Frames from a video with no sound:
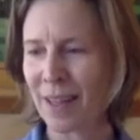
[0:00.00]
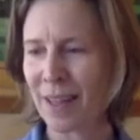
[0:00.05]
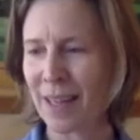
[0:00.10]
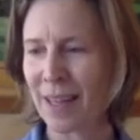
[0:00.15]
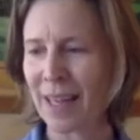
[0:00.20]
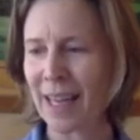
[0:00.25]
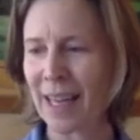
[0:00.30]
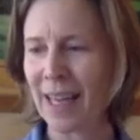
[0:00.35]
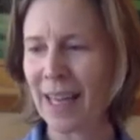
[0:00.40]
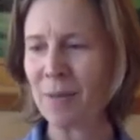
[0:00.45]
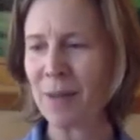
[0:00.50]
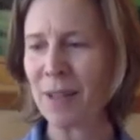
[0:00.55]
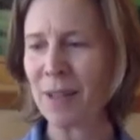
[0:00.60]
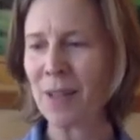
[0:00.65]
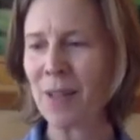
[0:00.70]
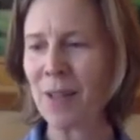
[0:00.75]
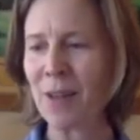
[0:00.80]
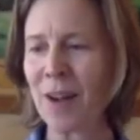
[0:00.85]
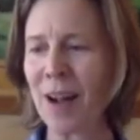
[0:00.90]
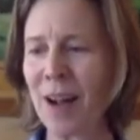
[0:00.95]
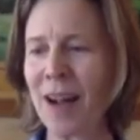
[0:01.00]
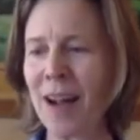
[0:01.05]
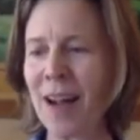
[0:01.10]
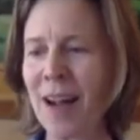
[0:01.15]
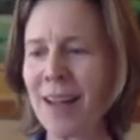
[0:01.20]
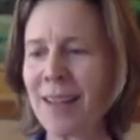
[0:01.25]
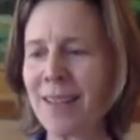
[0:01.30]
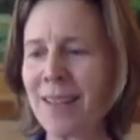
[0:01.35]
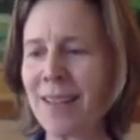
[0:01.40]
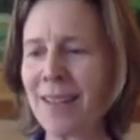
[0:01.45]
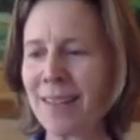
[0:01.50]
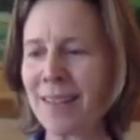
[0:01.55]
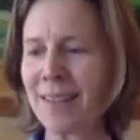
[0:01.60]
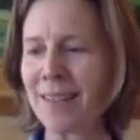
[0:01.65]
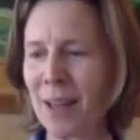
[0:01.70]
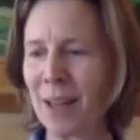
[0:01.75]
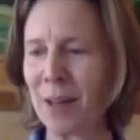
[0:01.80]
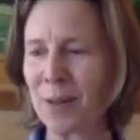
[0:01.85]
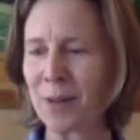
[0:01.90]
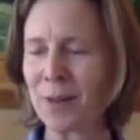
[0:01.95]
And with your eyes
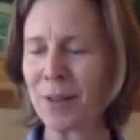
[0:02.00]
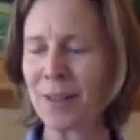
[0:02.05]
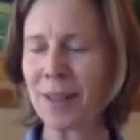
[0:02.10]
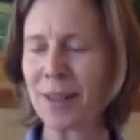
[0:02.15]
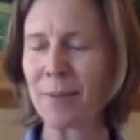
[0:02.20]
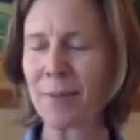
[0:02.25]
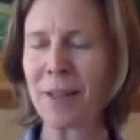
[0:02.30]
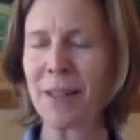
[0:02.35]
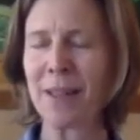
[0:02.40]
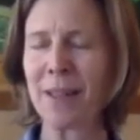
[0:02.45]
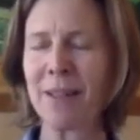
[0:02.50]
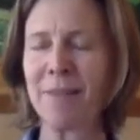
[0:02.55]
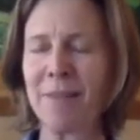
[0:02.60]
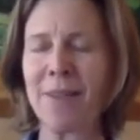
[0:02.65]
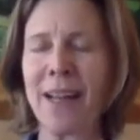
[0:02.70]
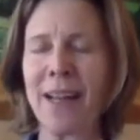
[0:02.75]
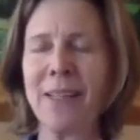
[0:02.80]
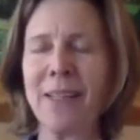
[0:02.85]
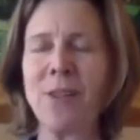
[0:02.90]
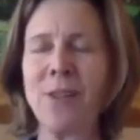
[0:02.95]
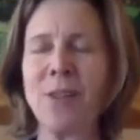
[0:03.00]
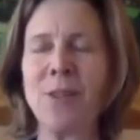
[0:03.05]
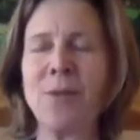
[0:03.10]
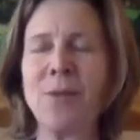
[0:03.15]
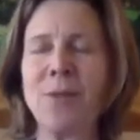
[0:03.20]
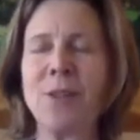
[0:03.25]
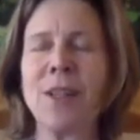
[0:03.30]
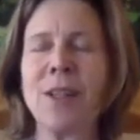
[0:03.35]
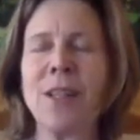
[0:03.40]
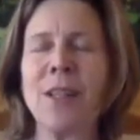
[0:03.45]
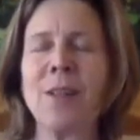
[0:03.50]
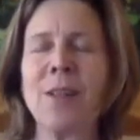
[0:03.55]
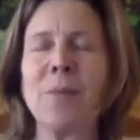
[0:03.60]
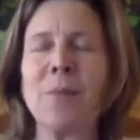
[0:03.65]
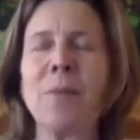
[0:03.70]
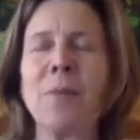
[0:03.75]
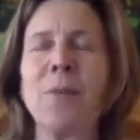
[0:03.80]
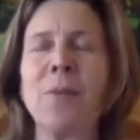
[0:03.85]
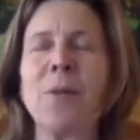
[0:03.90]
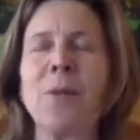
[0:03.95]
closed, I'm going to invite you to
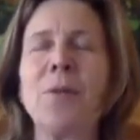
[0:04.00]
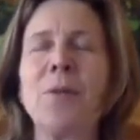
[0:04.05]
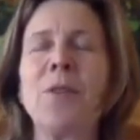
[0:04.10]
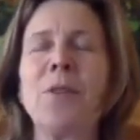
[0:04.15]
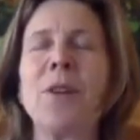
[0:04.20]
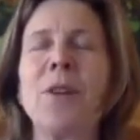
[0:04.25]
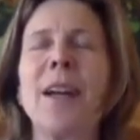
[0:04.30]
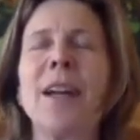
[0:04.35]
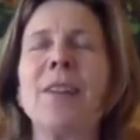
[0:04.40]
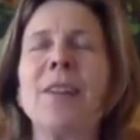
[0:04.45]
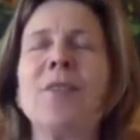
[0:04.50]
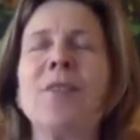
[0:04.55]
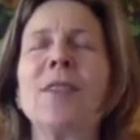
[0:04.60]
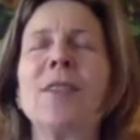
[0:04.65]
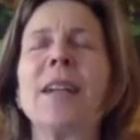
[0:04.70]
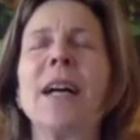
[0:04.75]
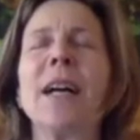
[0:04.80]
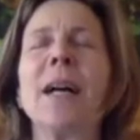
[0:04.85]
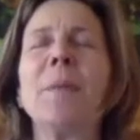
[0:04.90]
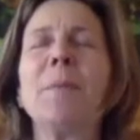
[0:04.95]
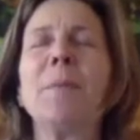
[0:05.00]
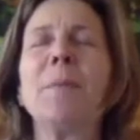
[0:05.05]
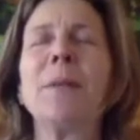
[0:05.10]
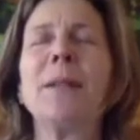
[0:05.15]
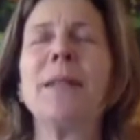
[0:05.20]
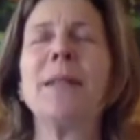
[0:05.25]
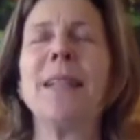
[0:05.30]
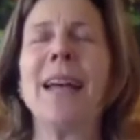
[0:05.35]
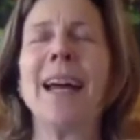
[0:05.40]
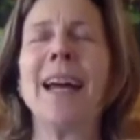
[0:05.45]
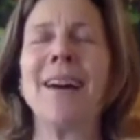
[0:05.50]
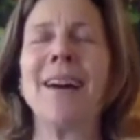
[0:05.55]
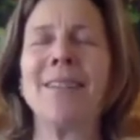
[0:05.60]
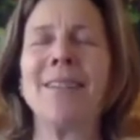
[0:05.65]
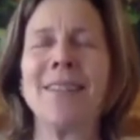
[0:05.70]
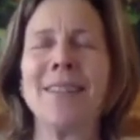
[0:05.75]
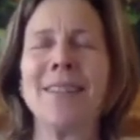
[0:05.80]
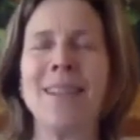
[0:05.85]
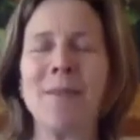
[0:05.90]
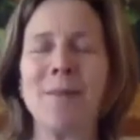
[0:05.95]
move your head just up and down
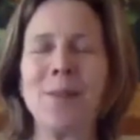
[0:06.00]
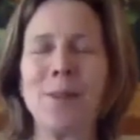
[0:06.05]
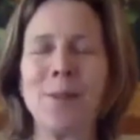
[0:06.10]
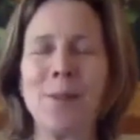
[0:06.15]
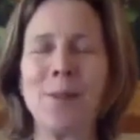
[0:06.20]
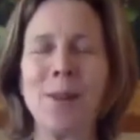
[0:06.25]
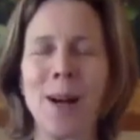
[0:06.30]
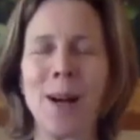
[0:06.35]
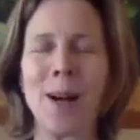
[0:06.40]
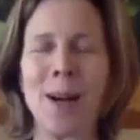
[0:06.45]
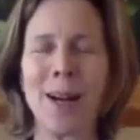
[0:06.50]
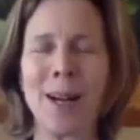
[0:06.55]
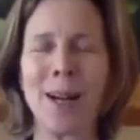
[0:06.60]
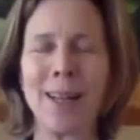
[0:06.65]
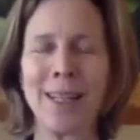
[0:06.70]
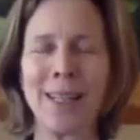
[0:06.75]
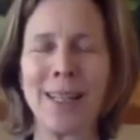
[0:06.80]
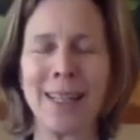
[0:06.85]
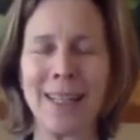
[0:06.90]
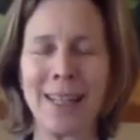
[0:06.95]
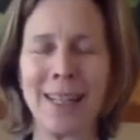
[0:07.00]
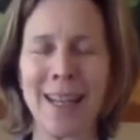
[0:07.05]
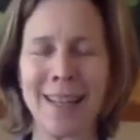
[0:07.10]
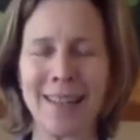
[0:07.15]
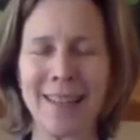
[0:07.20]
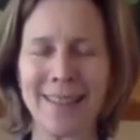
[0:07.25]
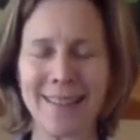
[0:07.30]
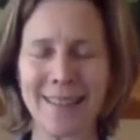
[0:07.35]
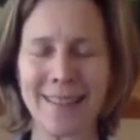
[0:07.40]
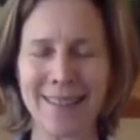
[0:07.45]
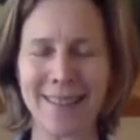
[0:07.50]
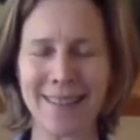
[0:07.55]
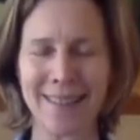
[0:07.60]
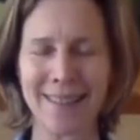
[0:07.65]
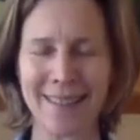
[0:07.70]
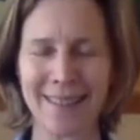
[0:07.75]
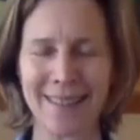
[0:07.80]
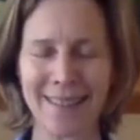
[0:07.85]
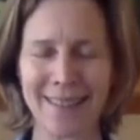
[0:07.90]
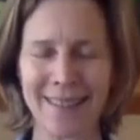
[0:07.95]
as if you're nodding
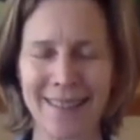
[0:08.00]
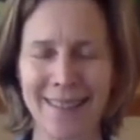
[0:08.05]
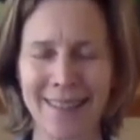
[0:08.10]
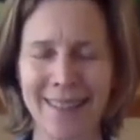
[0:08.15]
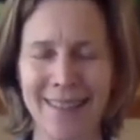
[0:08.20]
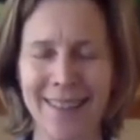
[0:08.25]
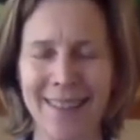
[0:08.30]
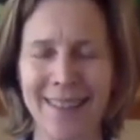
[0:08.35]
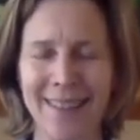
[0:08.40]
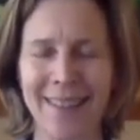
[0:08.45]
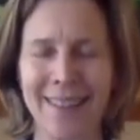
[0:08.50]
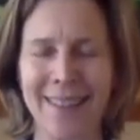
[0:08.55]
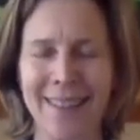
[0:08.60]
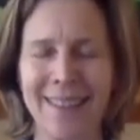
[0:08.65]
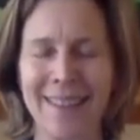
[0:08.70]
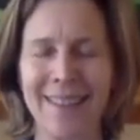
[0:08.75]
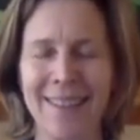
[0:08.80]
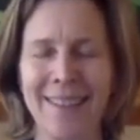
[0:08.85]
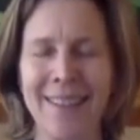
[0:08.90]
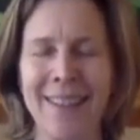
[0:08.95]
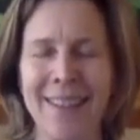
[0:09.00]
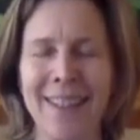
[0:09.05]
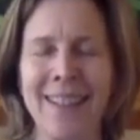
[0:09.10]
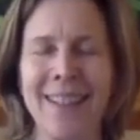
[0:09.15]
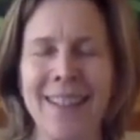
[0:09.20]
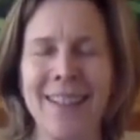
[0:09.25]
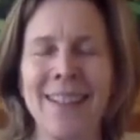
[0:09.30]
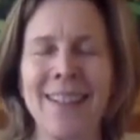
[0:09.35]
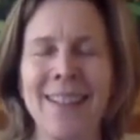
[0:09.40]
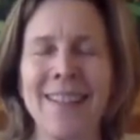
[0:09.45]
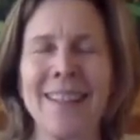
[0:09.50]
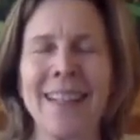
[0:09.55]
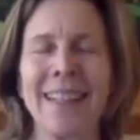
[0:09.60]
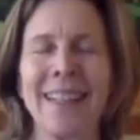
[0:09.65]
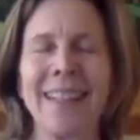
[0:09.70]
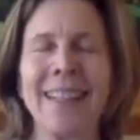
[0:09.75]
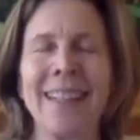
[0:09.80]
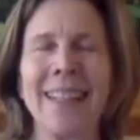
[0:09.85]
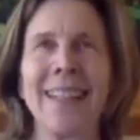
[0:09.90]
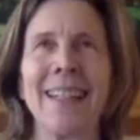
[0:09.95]
yes. It's very
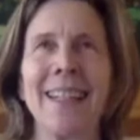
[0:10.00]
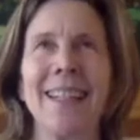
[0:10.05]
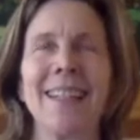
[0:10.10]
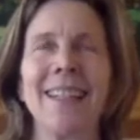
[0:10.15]
gently.